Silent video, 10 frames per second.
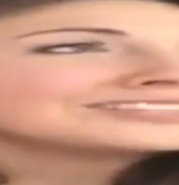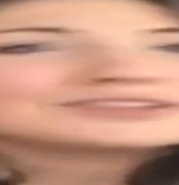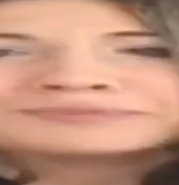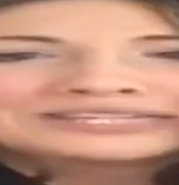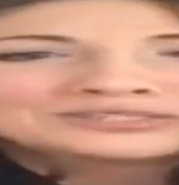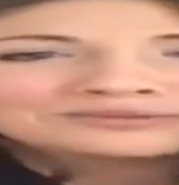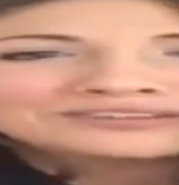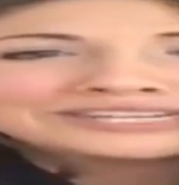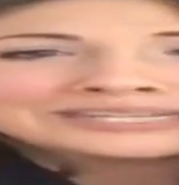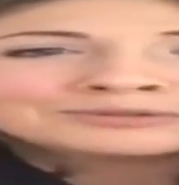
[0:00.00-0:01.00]
Don't mean to
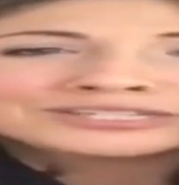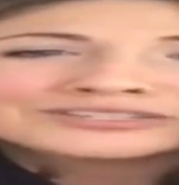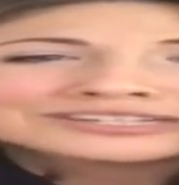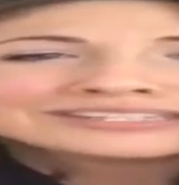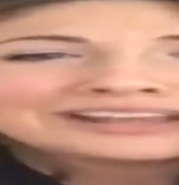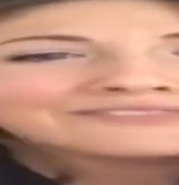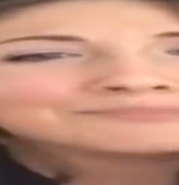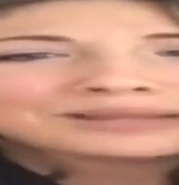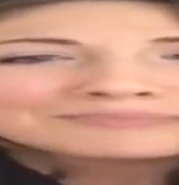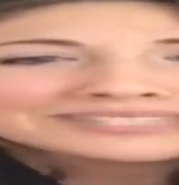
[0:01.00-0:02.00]
offend anybody who doesn't have
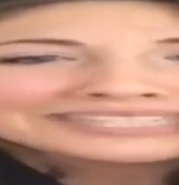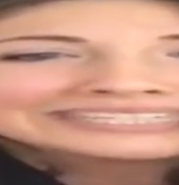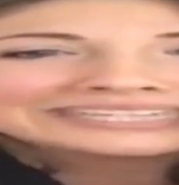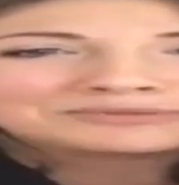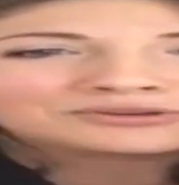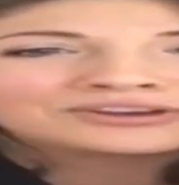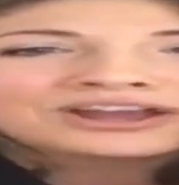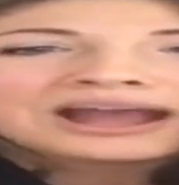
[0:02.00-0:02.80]
plump skin anymore.